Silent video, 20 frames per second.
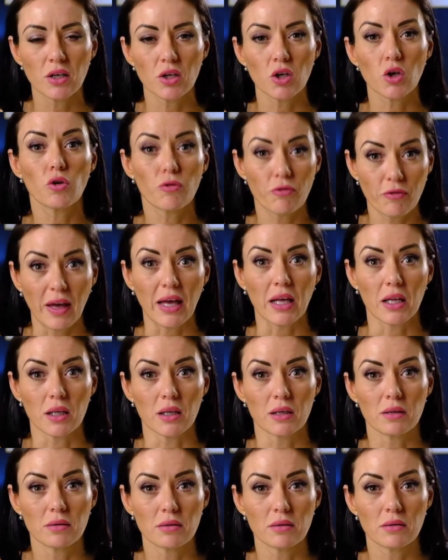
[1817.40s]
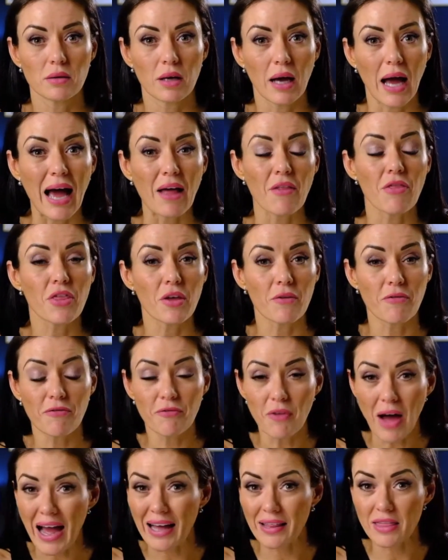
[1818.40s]
You fail. And
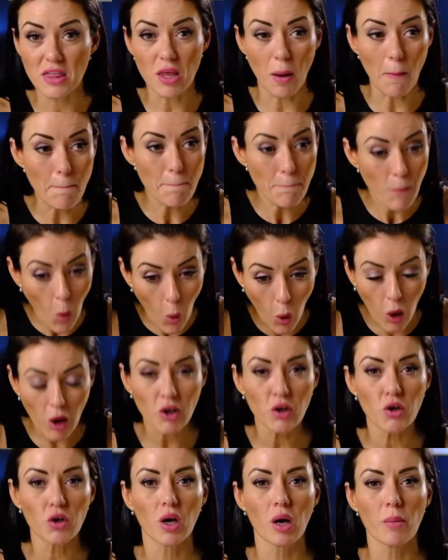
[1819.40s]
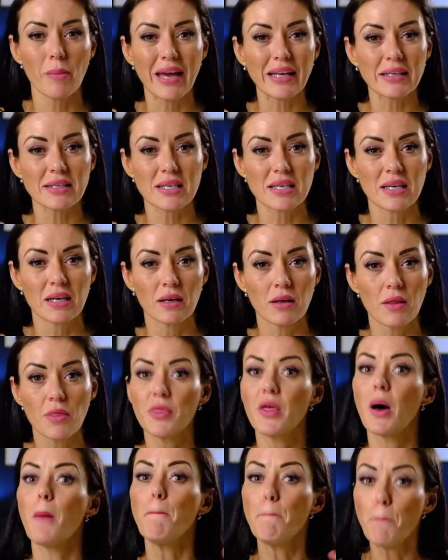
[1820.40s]
the more you commit,
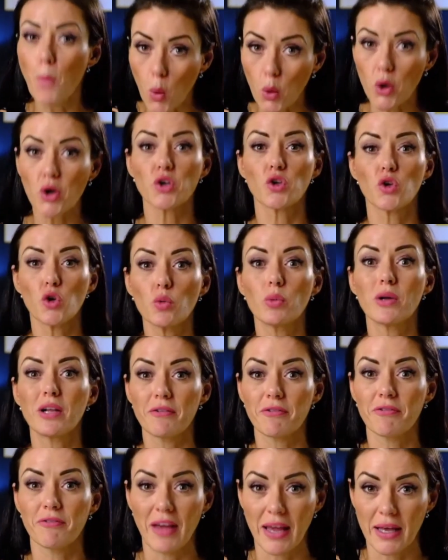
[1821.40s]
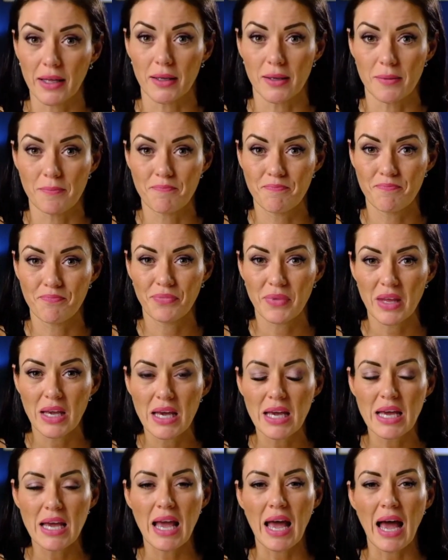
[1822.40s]
the more you will fail.
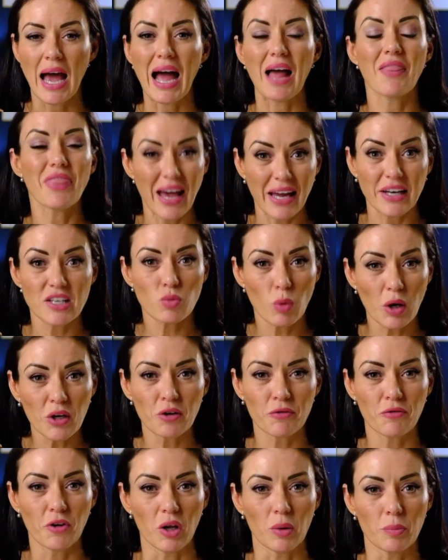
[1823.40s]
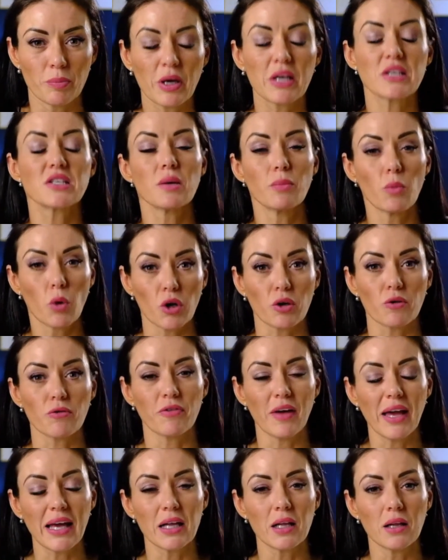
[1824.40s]
And that is wonderful because the more you
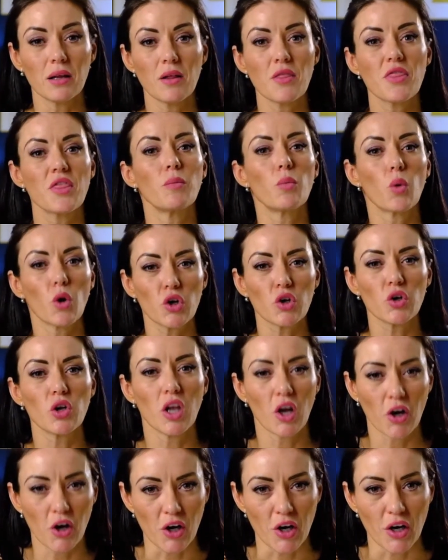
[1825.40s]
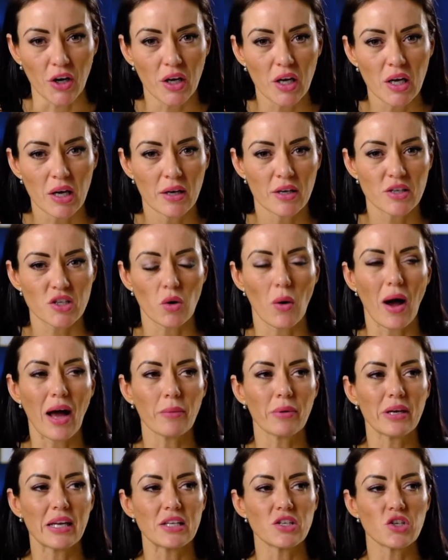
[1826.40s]
fail, the more you learn. So I
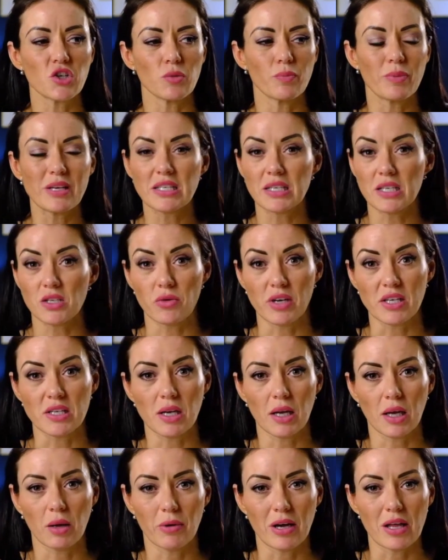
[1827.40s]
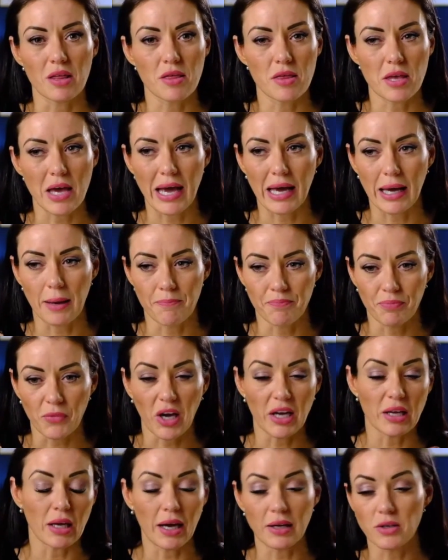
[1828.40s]
went into business recently with,
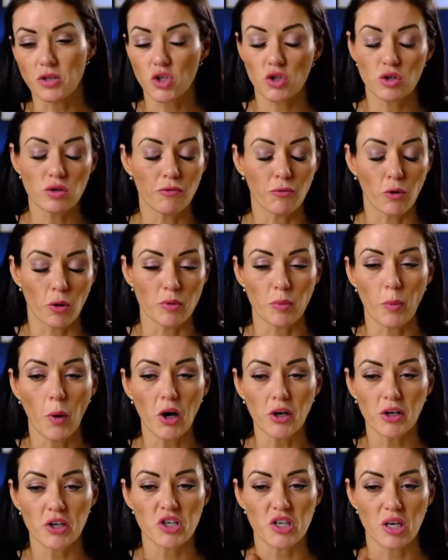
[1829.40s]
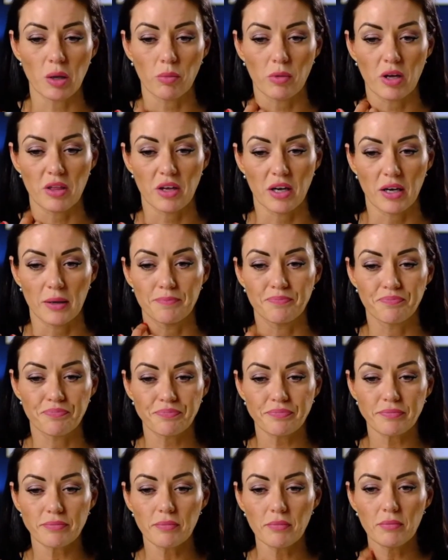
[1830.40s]
I formed a partnership with
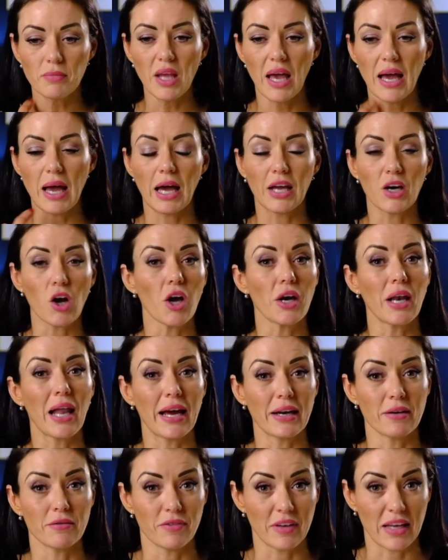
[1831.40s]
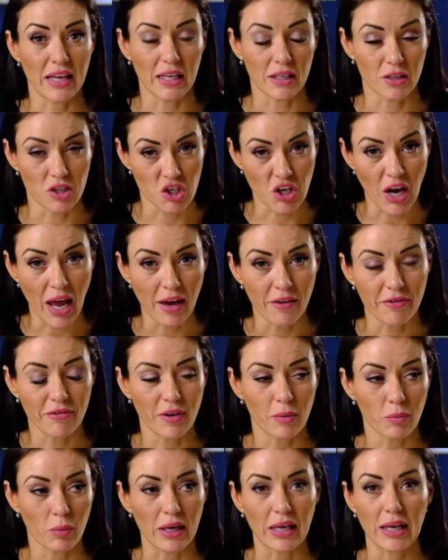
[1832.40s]
an online vegan chef,
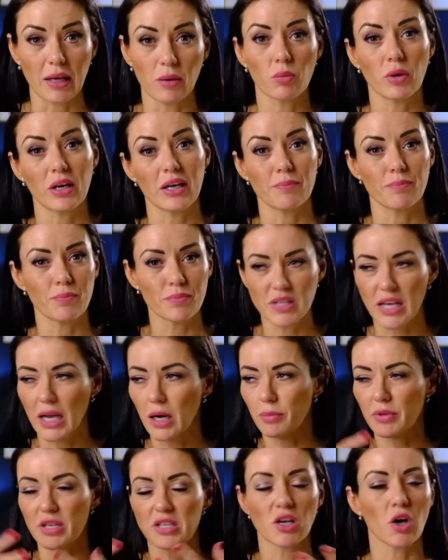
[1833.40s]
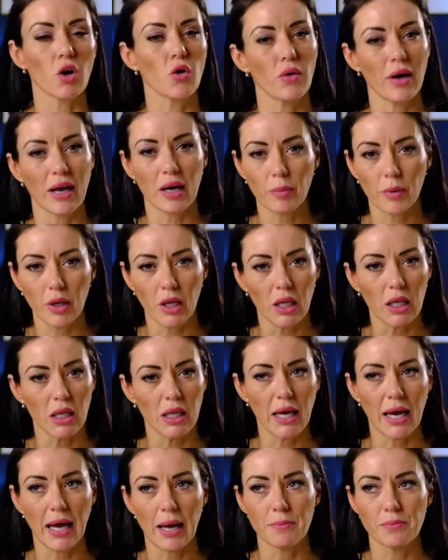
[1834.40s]
and we set up this incredible
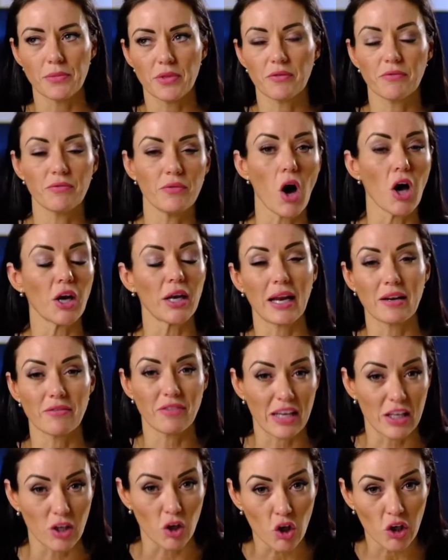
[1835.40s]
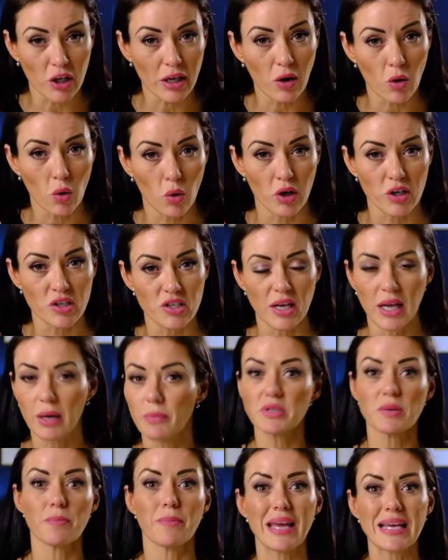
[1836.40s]
online vegan cooking course, and it
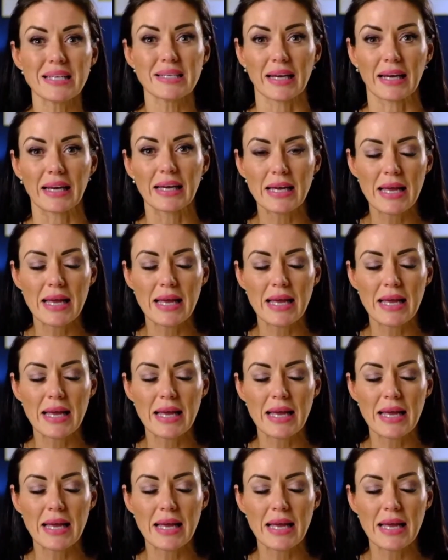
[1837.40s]
was amazing.